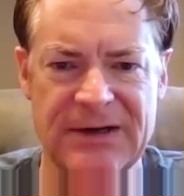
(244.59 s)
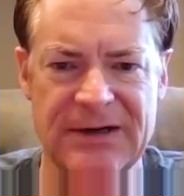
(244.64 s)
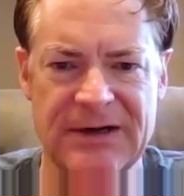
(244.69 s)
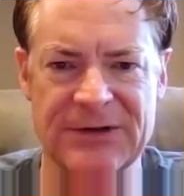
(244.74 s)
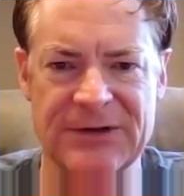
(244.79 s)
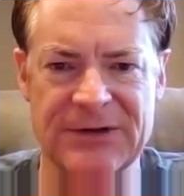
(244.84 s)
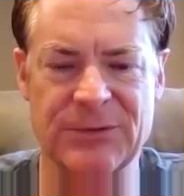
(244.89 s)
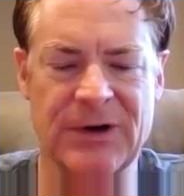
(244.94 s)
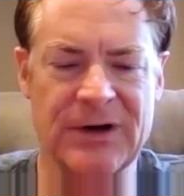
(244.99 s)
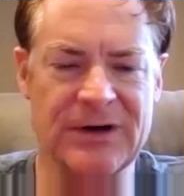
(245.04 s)

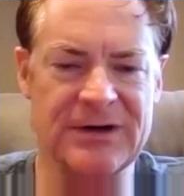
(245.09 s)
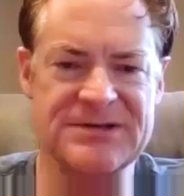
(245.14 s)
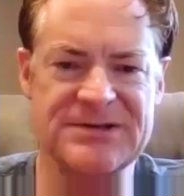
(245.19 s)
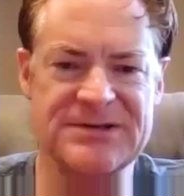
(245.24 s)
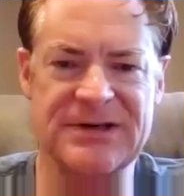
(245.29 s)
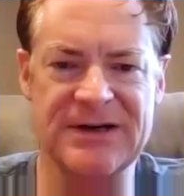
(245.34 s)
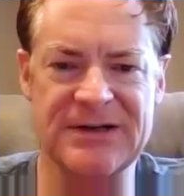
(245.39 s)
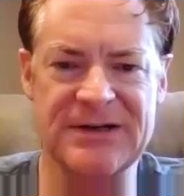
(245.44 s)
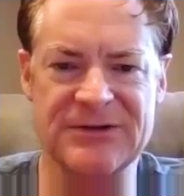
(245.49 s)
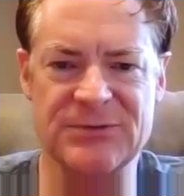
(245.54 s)
On the water
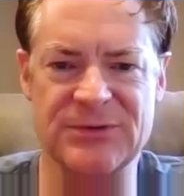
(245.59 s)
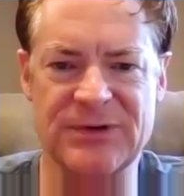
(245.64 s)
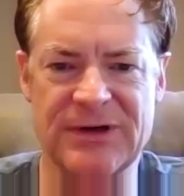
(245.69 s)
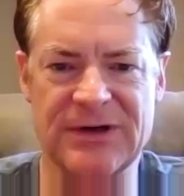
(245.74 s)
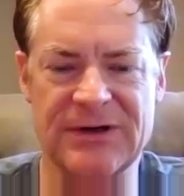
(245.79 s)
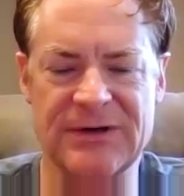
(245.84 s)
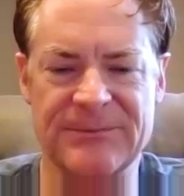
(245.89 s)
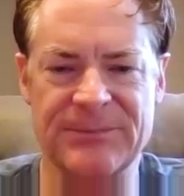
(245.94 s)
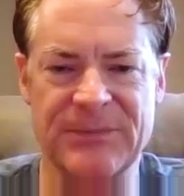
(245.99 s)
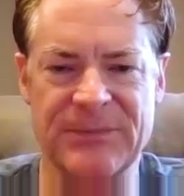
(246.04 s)
side as
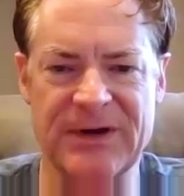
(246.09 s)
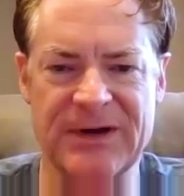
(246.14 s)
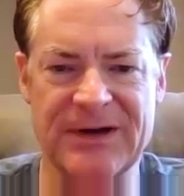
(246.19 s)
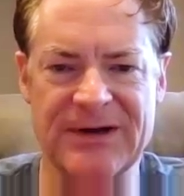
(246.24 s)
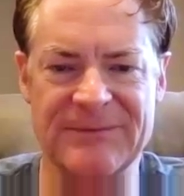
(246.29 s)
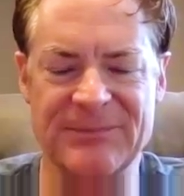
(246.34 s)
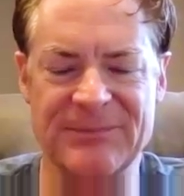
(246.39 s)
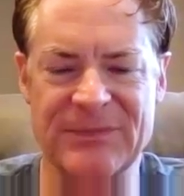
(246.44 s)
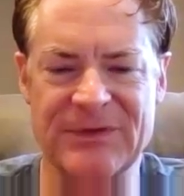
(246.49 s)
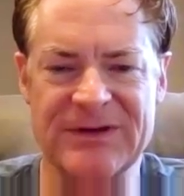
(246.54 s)
well,
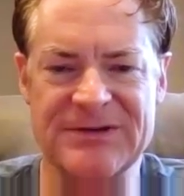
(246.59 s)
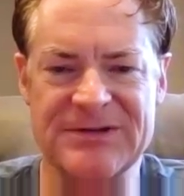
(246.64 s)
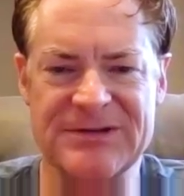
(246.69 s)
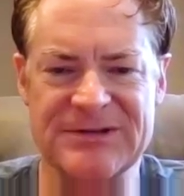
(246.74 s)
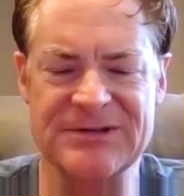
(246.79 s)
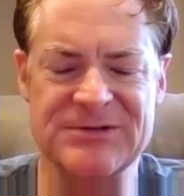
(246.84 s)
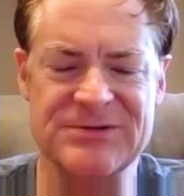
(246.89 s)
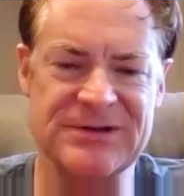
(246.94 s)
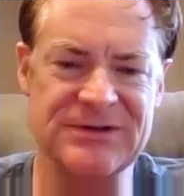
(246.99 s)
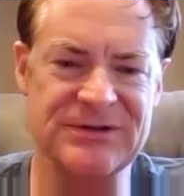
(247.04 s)
um, it's
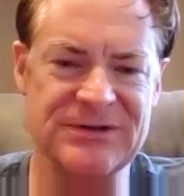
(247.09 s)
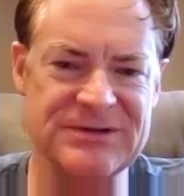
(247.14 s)
interesting.